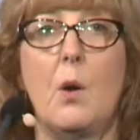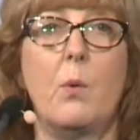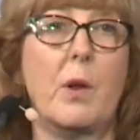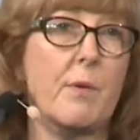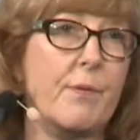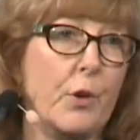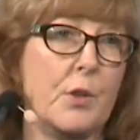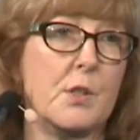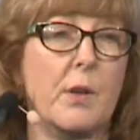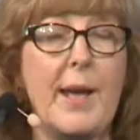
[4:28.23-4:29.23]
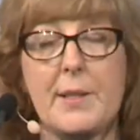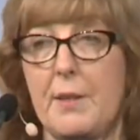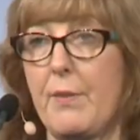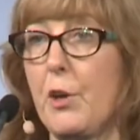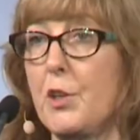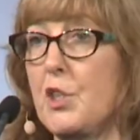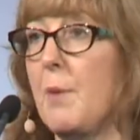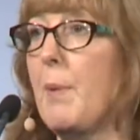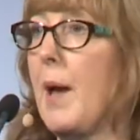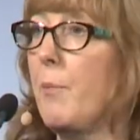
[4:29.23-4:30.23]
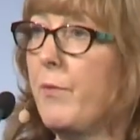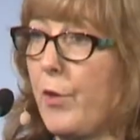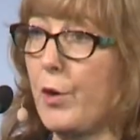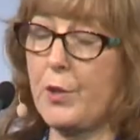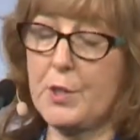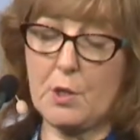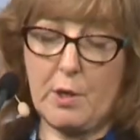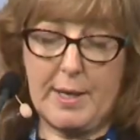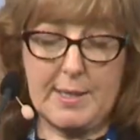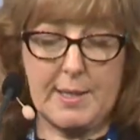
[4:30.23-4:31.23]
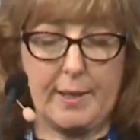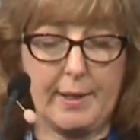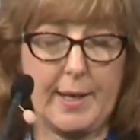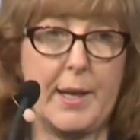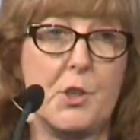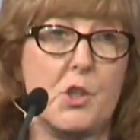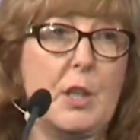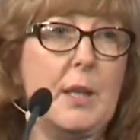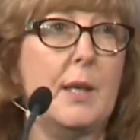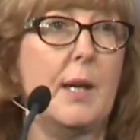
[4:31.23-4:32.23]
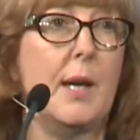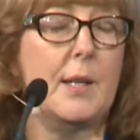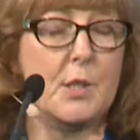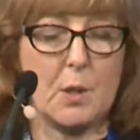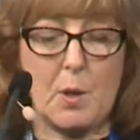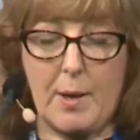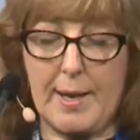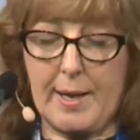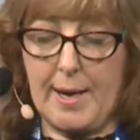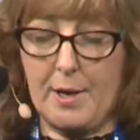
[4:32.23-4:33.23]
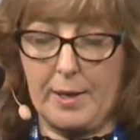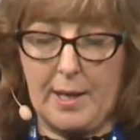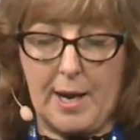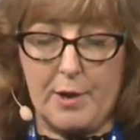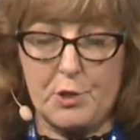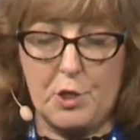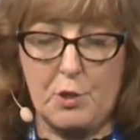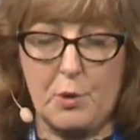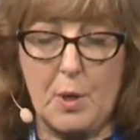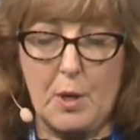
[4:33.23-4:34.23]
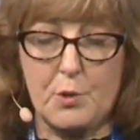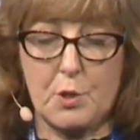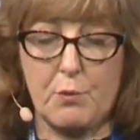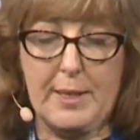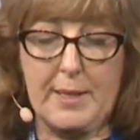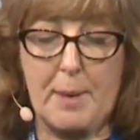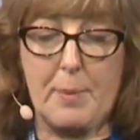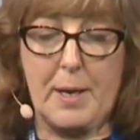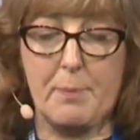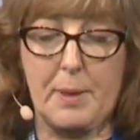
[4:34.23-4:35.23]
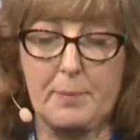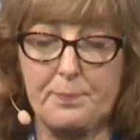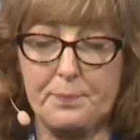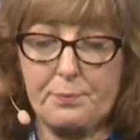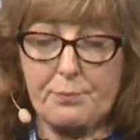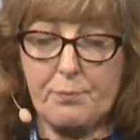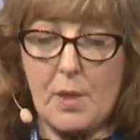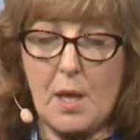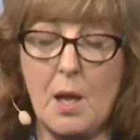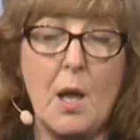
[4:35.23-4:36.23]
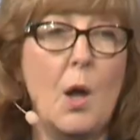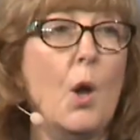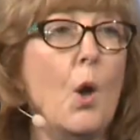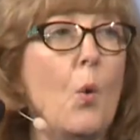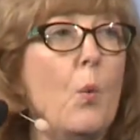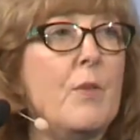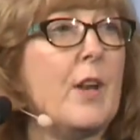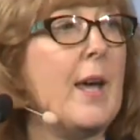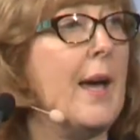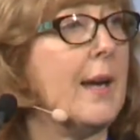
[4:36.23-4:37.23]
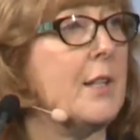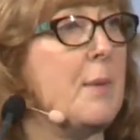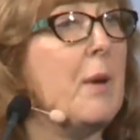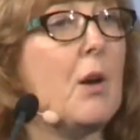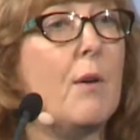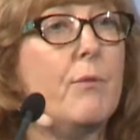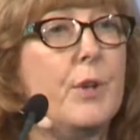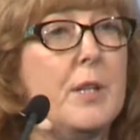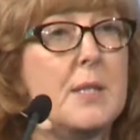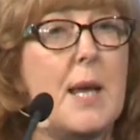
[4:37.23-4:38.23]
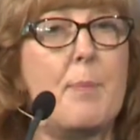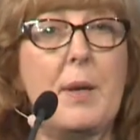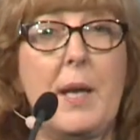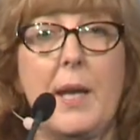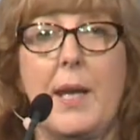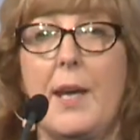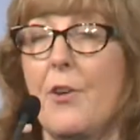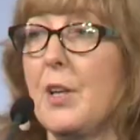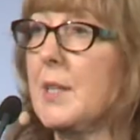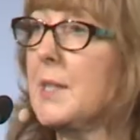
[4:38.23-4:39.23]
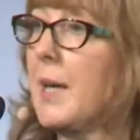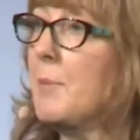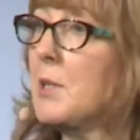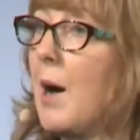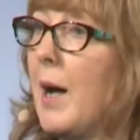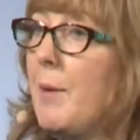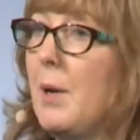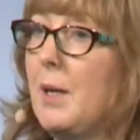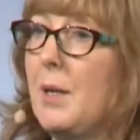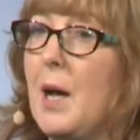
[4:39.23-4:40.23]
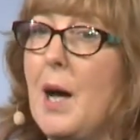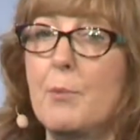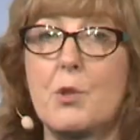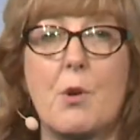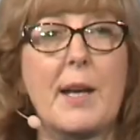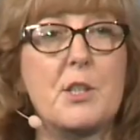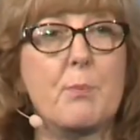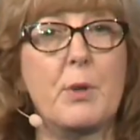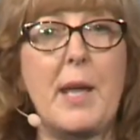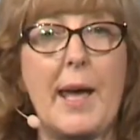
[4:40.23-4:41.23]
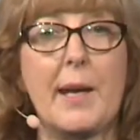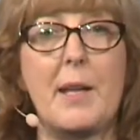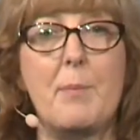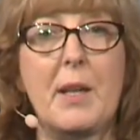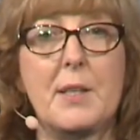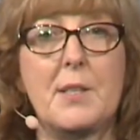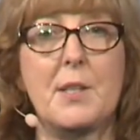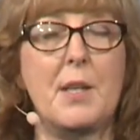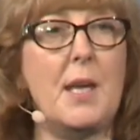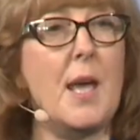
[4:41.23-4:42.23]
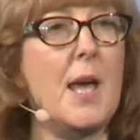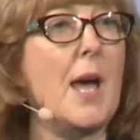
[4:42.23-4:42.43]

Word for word: We're going to focus on active ownership and focus on asset allocation. So again, I encourage you to read that paper. We've got our academic conference happening here at the same time, trying to bring academics to the